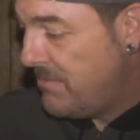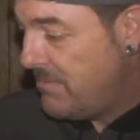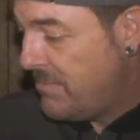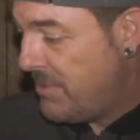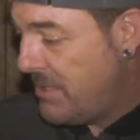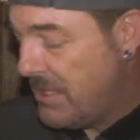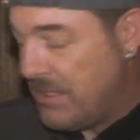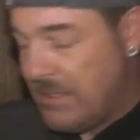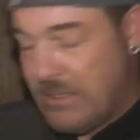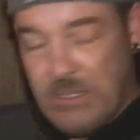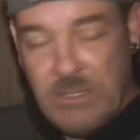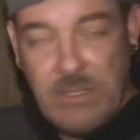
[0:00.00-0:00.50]

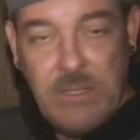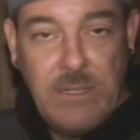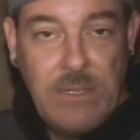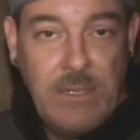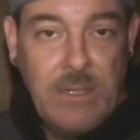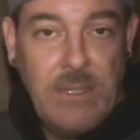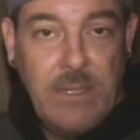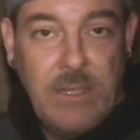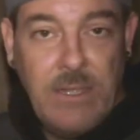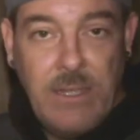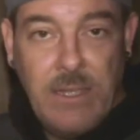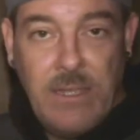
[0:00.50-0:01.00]
But,
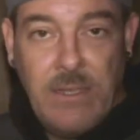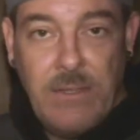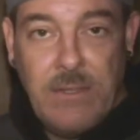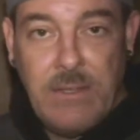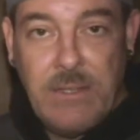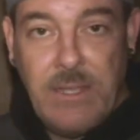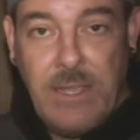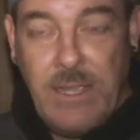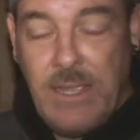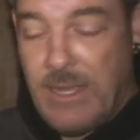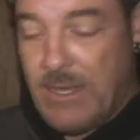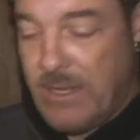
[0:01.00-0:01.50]

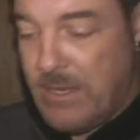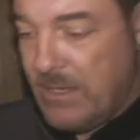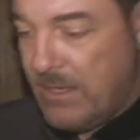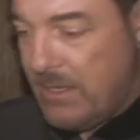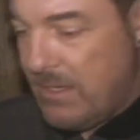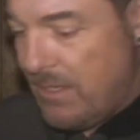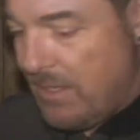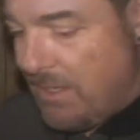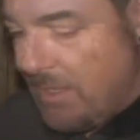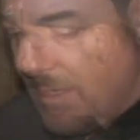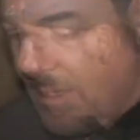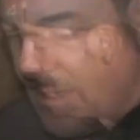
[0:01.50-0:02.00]
what the heck.
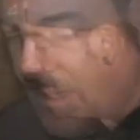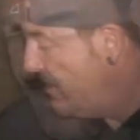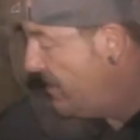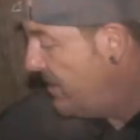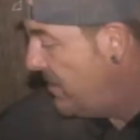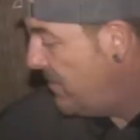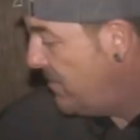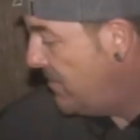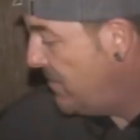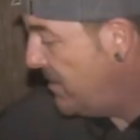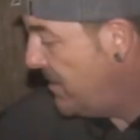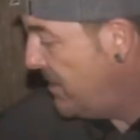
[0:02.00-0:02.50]

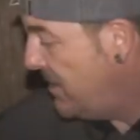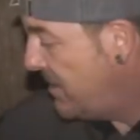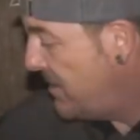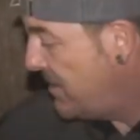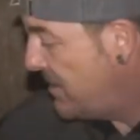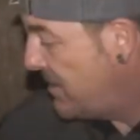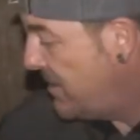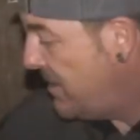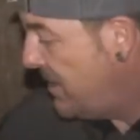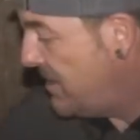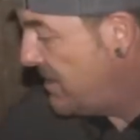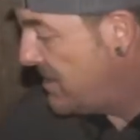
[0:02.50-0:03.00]
One of the
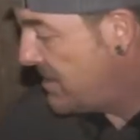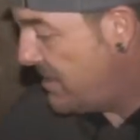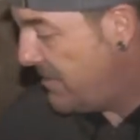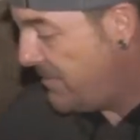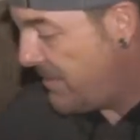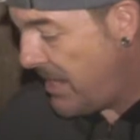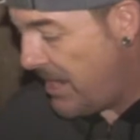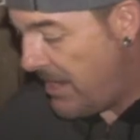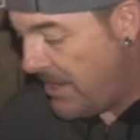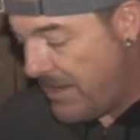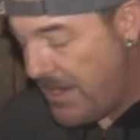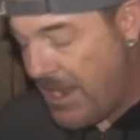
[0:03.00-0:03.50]
things
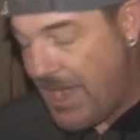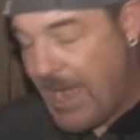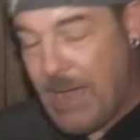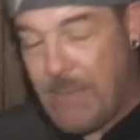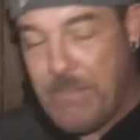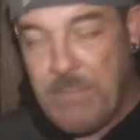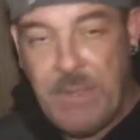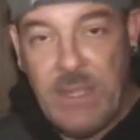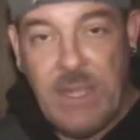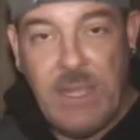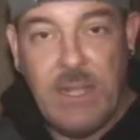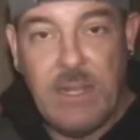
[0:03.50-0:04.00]
about
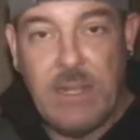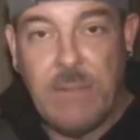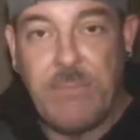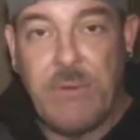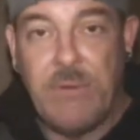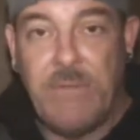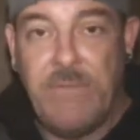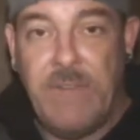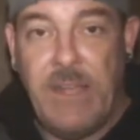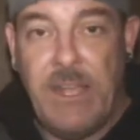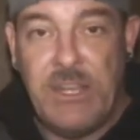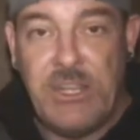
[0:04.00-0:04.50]
not being a
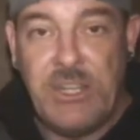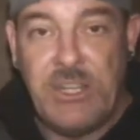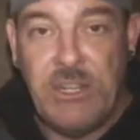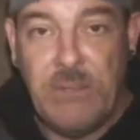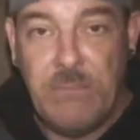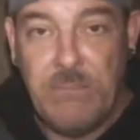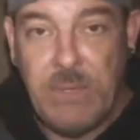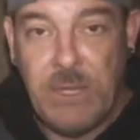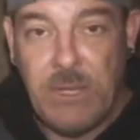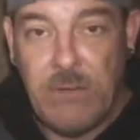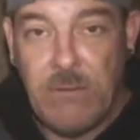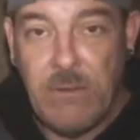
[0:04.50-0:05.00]

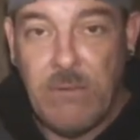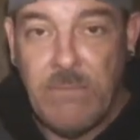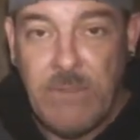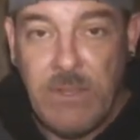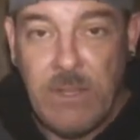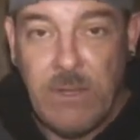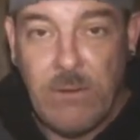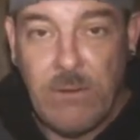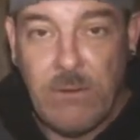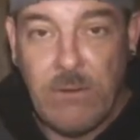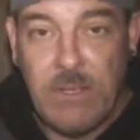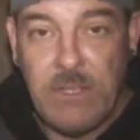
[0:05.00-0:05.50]
professional beer
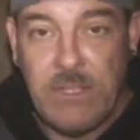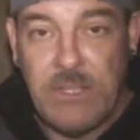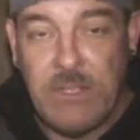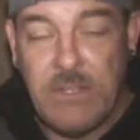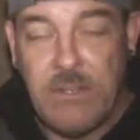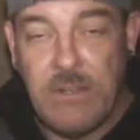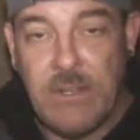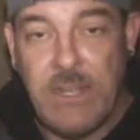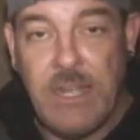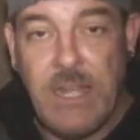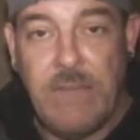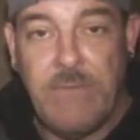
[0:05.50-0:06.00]
reviewer is you
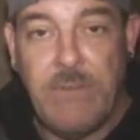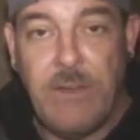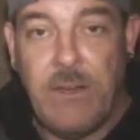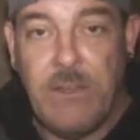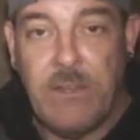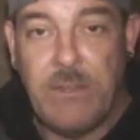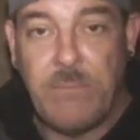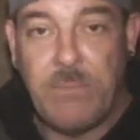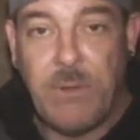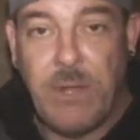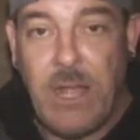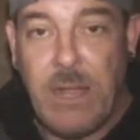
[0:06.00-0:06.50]
don't have
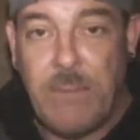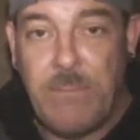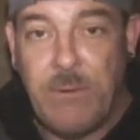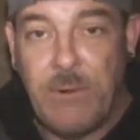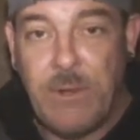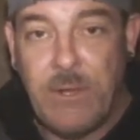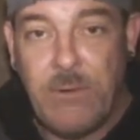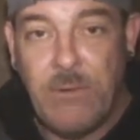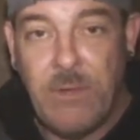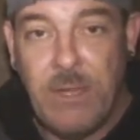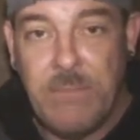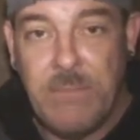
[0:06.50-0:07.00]
all the
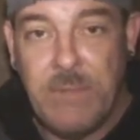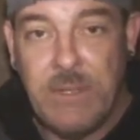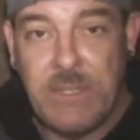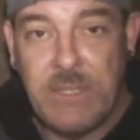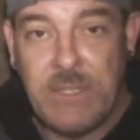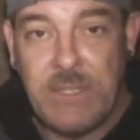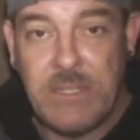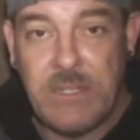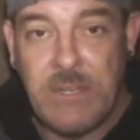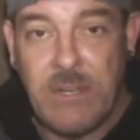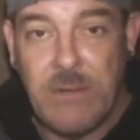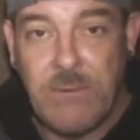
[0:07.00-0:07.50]
proper equipment
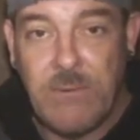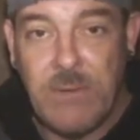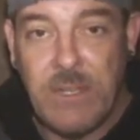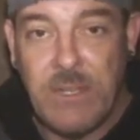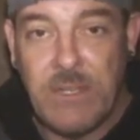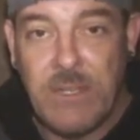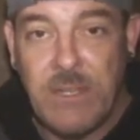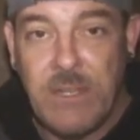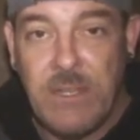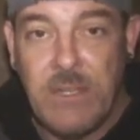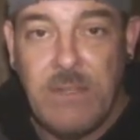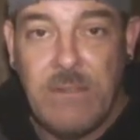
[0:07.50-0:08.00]
to start
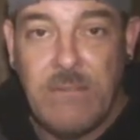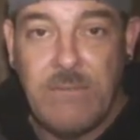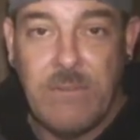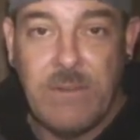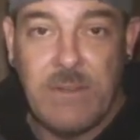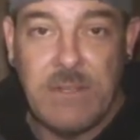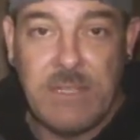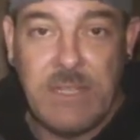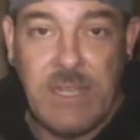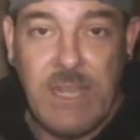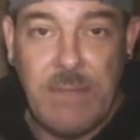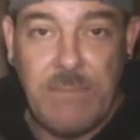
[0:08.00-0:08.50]
with.
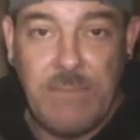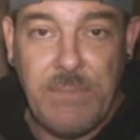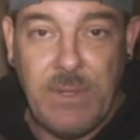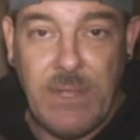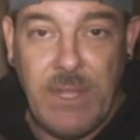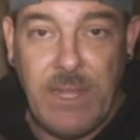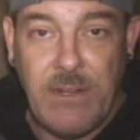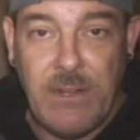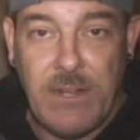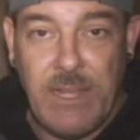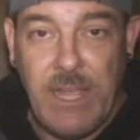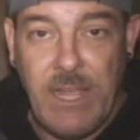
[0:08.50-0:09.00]
For example,
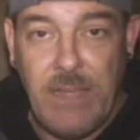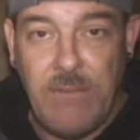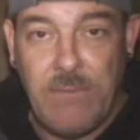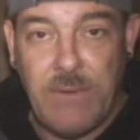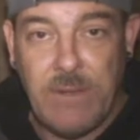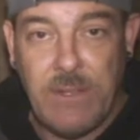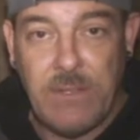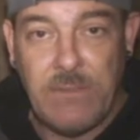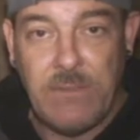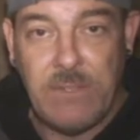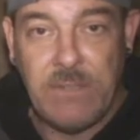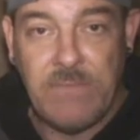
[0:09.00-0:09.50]
I don't have
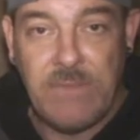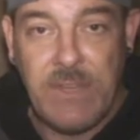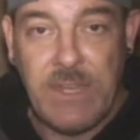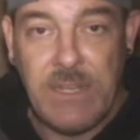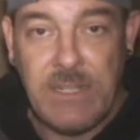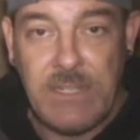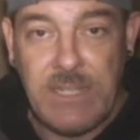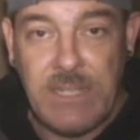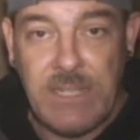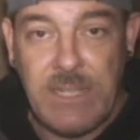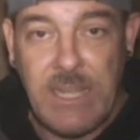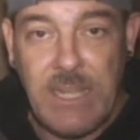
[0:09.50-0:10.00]
one of those
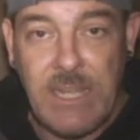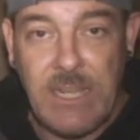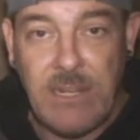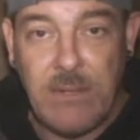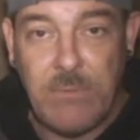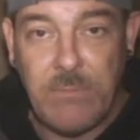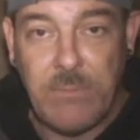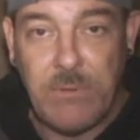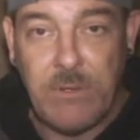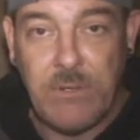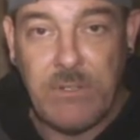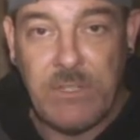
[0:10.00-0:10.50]
fancy can
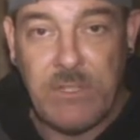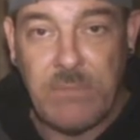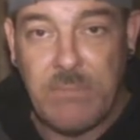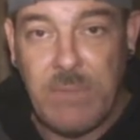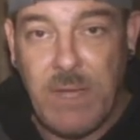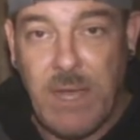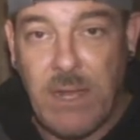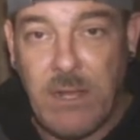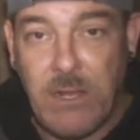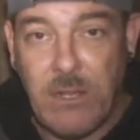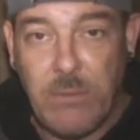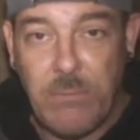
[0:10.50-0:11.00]
openers and
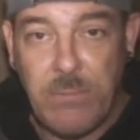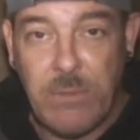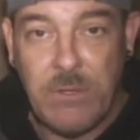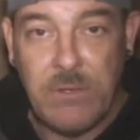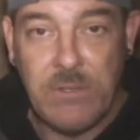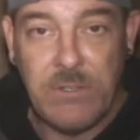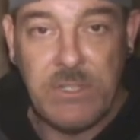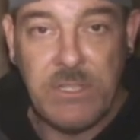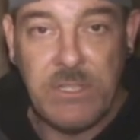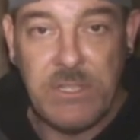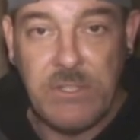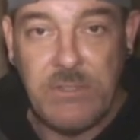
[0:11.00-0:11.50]
bottle
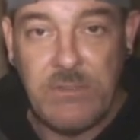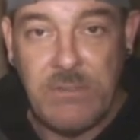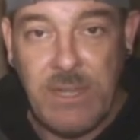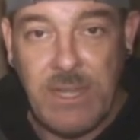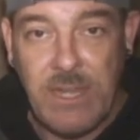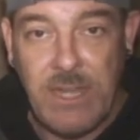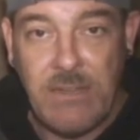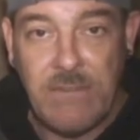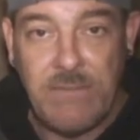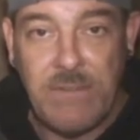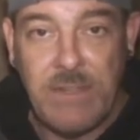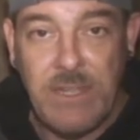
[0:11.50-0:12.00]
openers that you
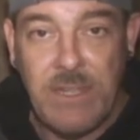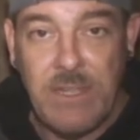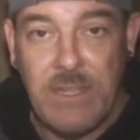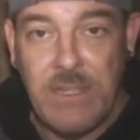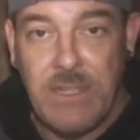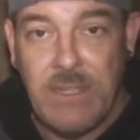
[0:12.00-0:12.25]
have.